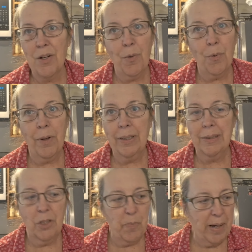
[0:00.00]
no
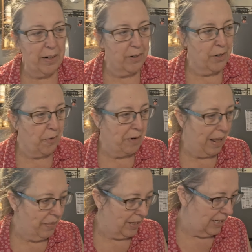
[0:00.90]
oil, no butter, no
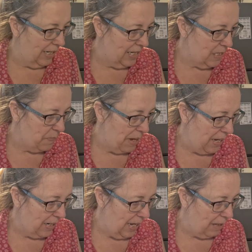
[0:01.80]
nothing in this
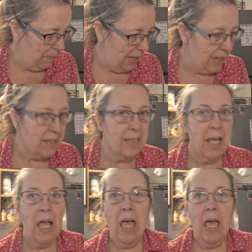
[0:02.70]
pancake mix.